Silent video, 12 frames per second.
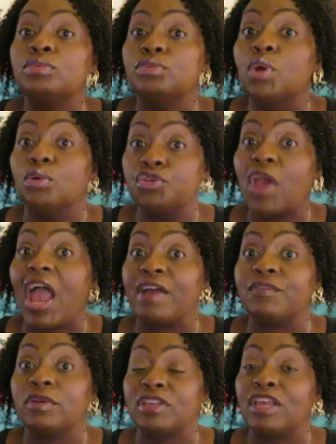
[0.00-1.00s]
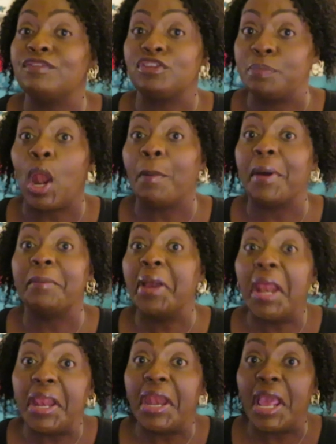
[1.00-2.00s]
you no know, try it first i ain't even spend all my
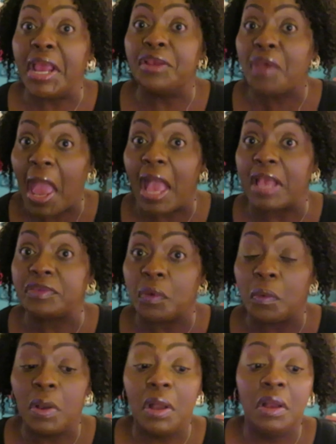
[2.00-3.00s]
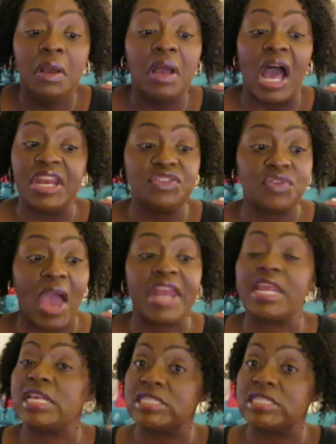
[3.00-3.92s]
money and then try it so I done tried it.